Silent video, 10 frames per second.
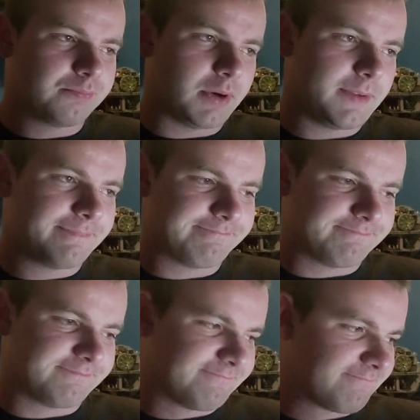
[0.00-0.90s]
but
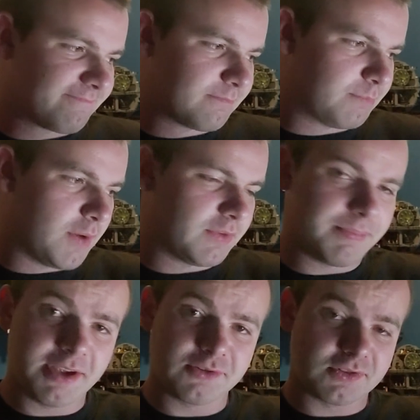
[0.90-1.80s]
but for the
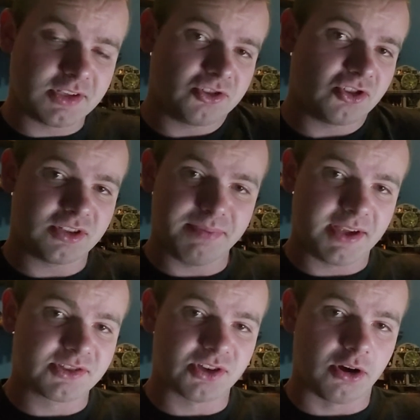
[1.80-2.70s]
Patriots, it just
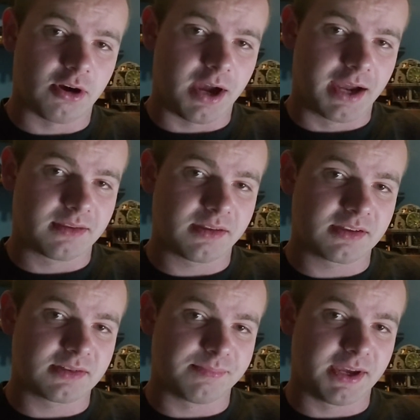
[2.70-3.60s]
depends on. I think
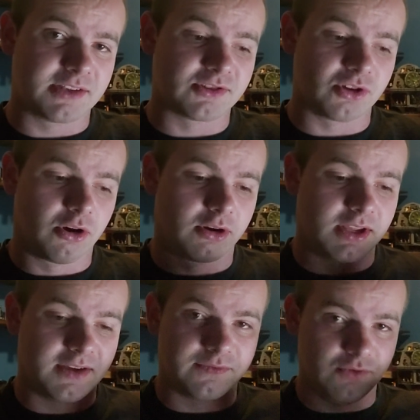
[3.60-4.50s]
it depends
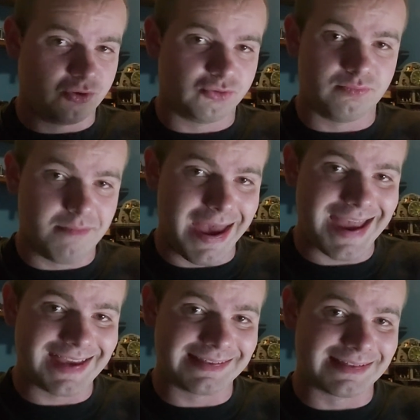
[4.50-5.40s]
on if
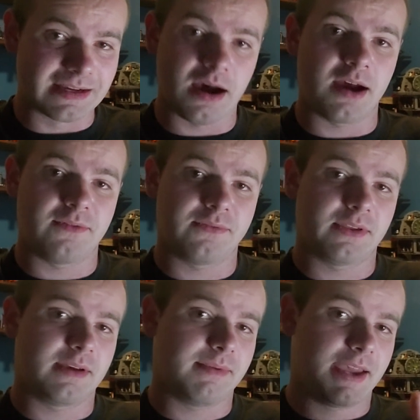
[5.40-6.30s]
May is the guy for
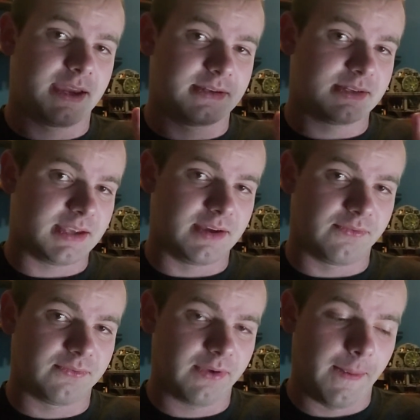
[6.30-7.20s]
them, and
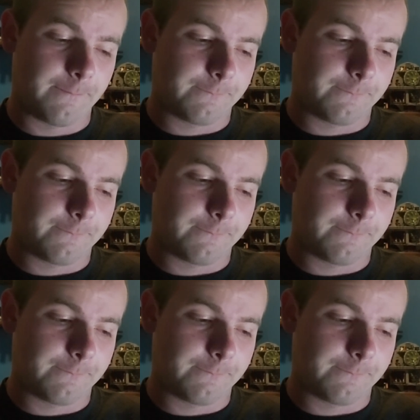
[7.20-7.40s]
if